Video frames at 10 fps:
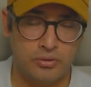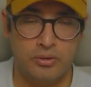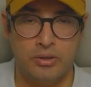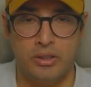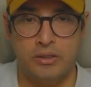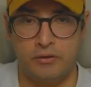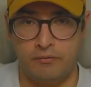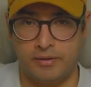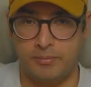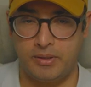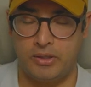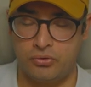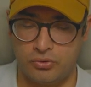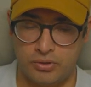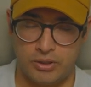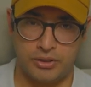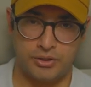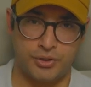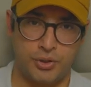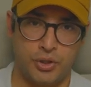The investment agent is
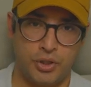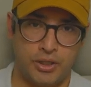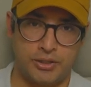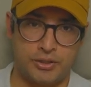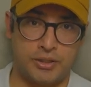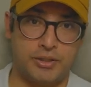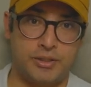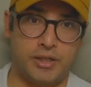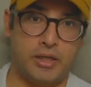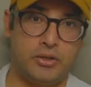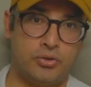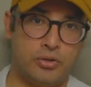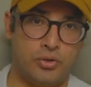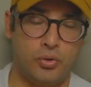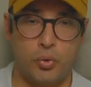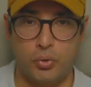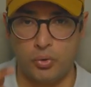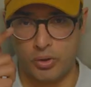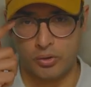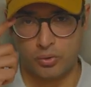an agent who you can
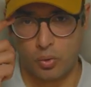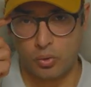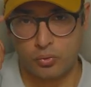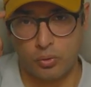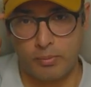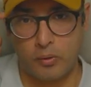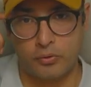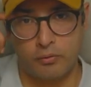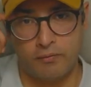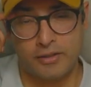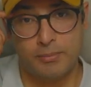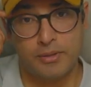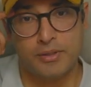talk to about your investments